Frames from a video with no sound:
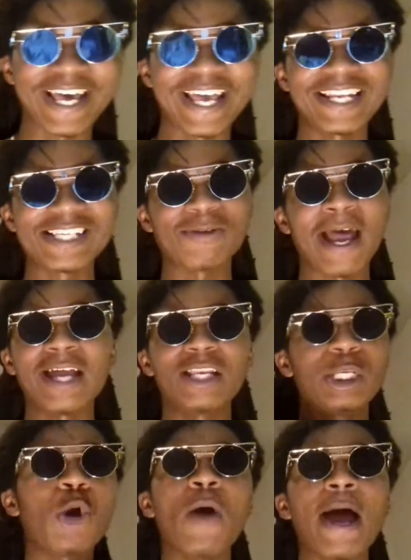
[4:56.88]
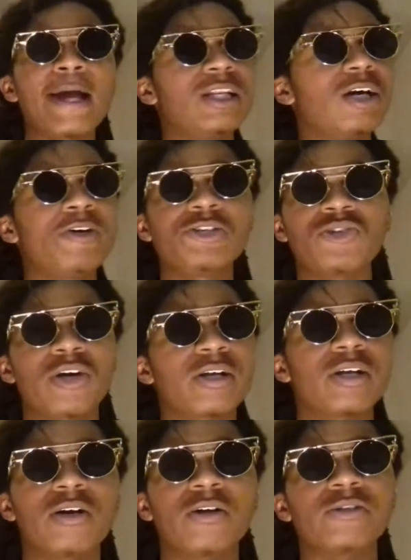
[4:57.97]
boy got hella swag. I know he's stronger
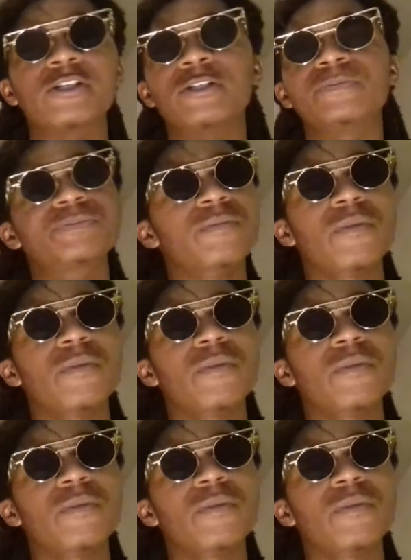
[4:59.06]
than Naruto.